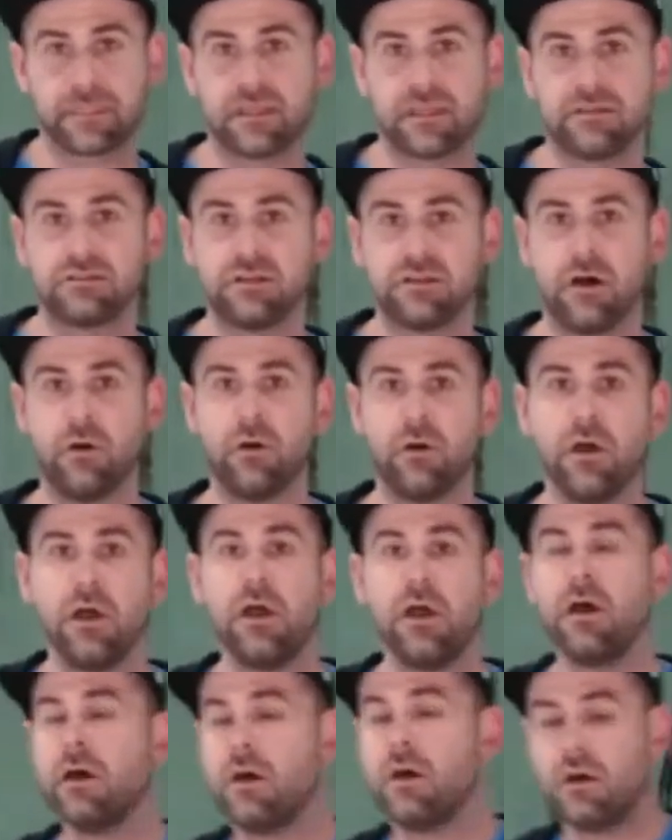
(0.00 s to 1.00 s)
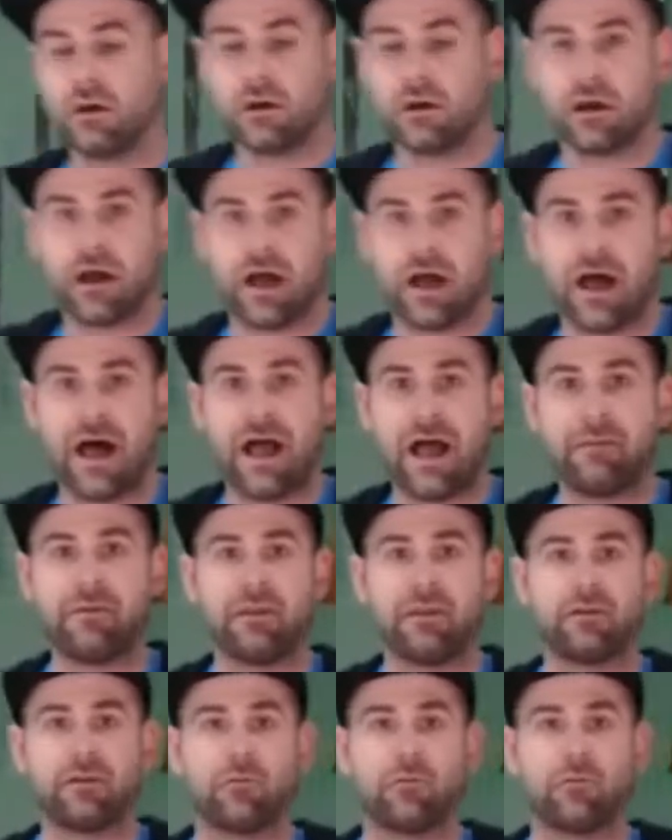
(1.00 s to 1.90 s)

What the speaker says: So I'm in